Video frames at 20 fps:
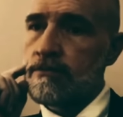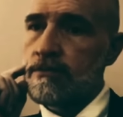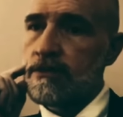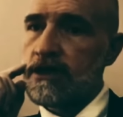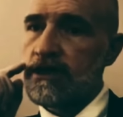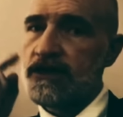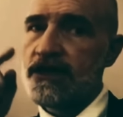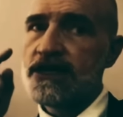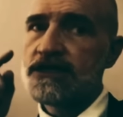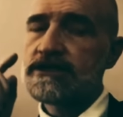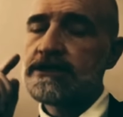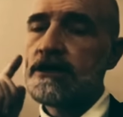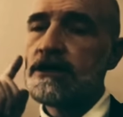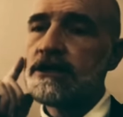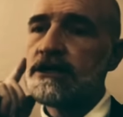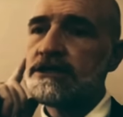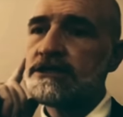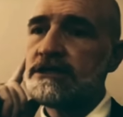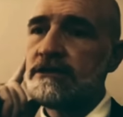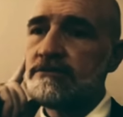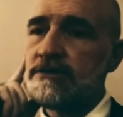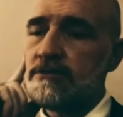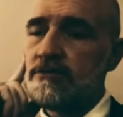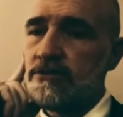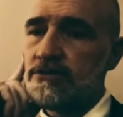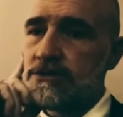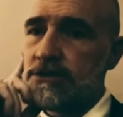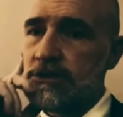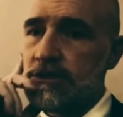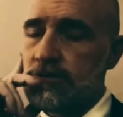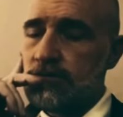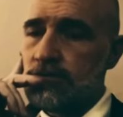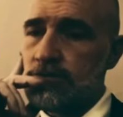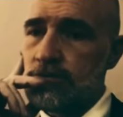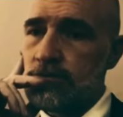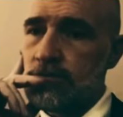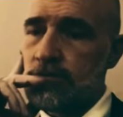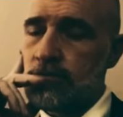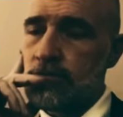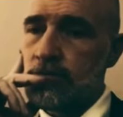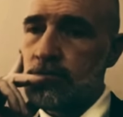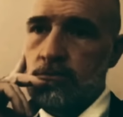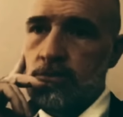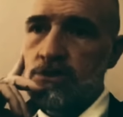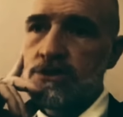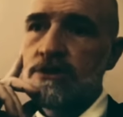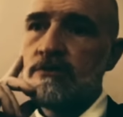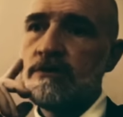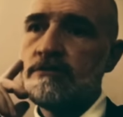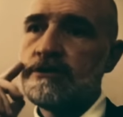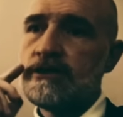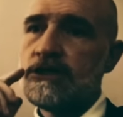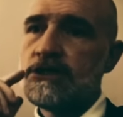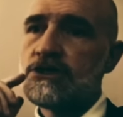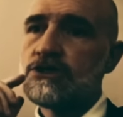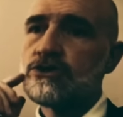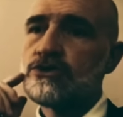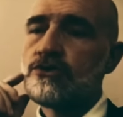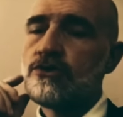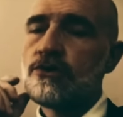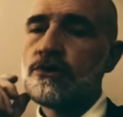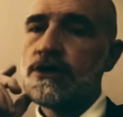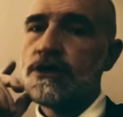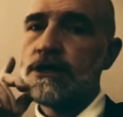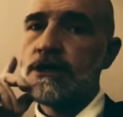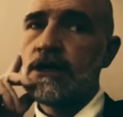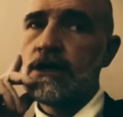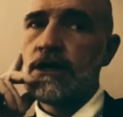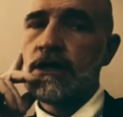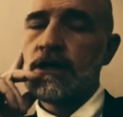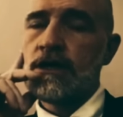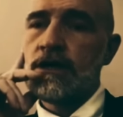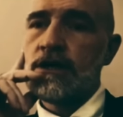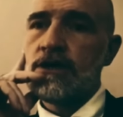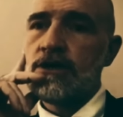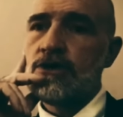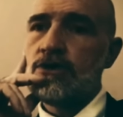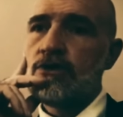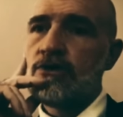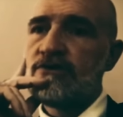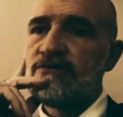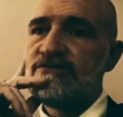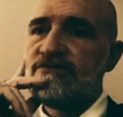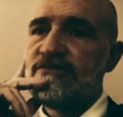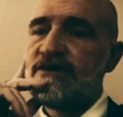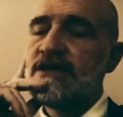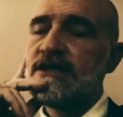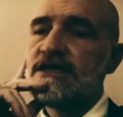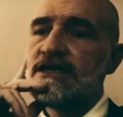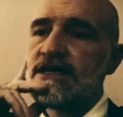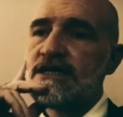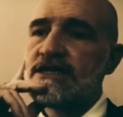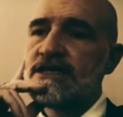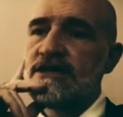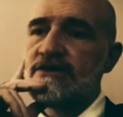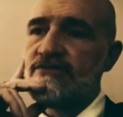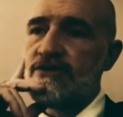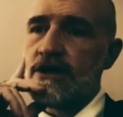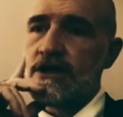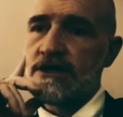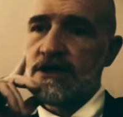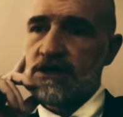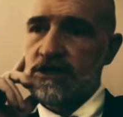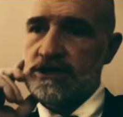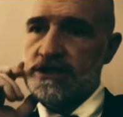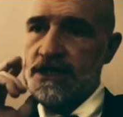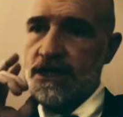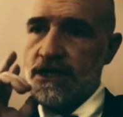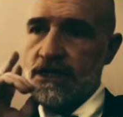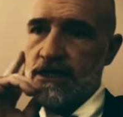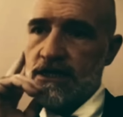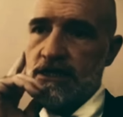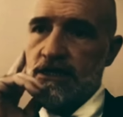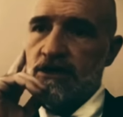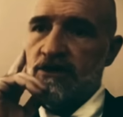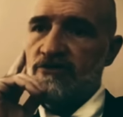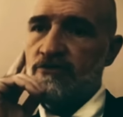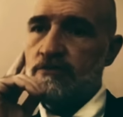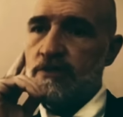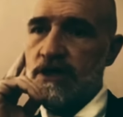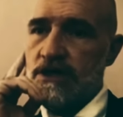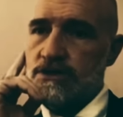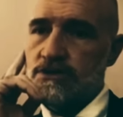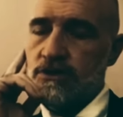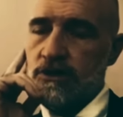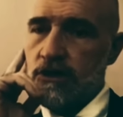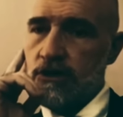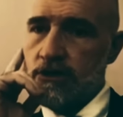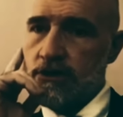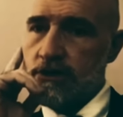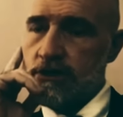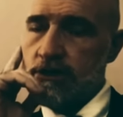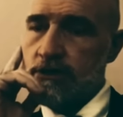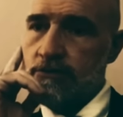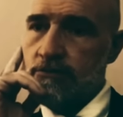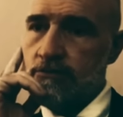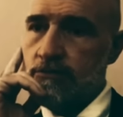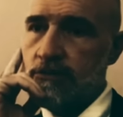And that's unacceptable to you. Muslim women destroy your vindictive understanding of patriarchy.